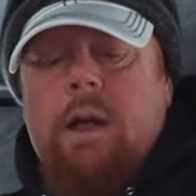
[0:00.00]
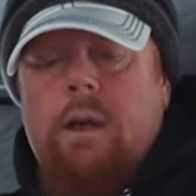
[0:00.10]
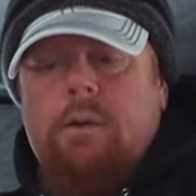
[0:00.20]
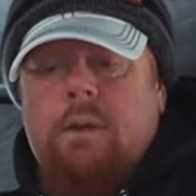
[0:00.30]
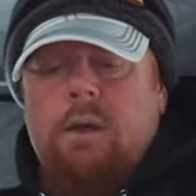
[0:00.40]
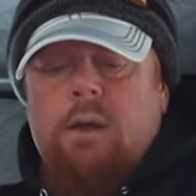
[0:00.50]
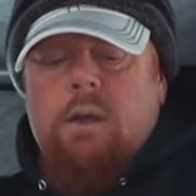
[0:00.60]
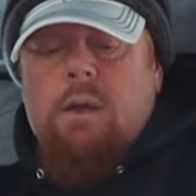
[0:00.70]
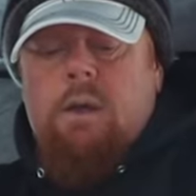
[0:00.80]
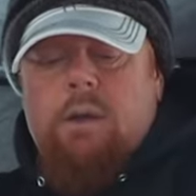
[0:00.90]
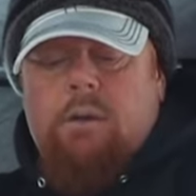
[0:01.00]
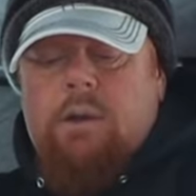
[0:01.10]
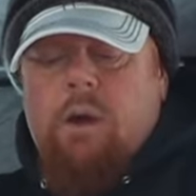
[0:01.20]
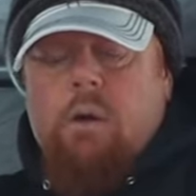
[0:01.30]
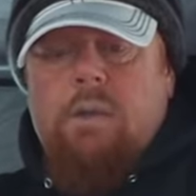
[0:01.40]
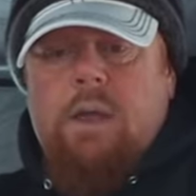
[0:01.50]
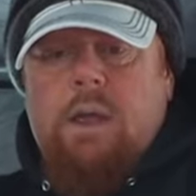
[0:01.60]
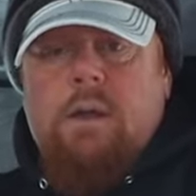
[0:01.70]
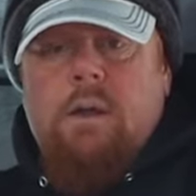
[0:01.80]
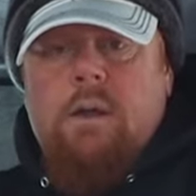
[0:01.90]
and now on
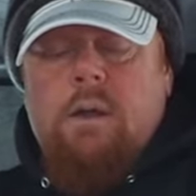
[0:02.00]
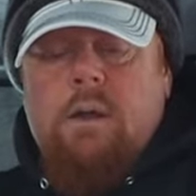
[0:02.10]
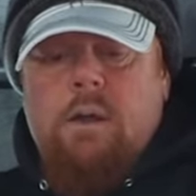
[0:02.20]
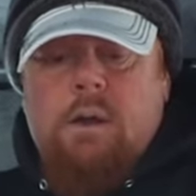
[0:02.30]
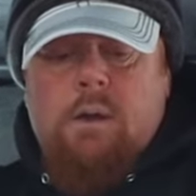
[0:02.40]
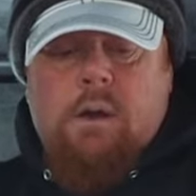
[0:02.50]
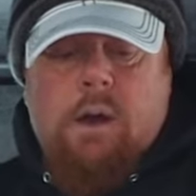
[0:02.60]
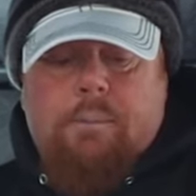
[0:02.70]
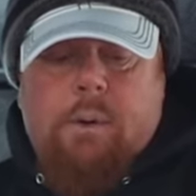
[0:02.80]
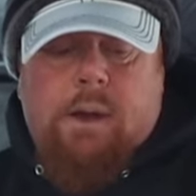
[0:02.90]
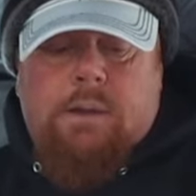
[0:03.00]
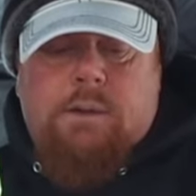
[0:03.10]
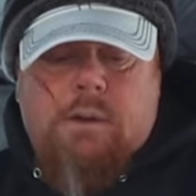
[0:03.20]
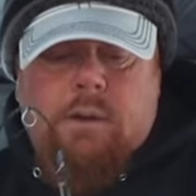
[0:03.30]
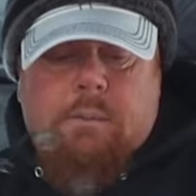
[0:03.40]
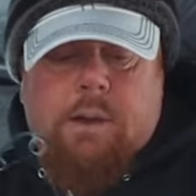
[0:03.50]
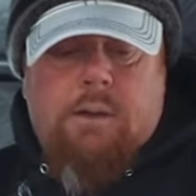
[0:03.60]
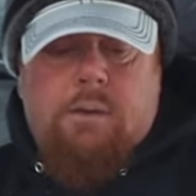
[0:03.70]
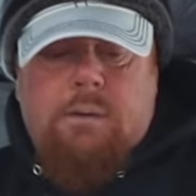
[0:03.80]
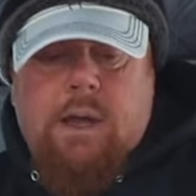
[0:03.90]
the up bites let me
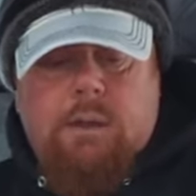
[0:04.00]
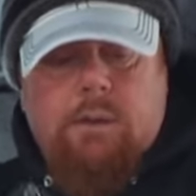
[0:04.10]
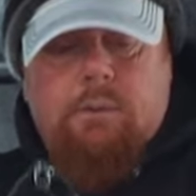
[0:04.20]
take this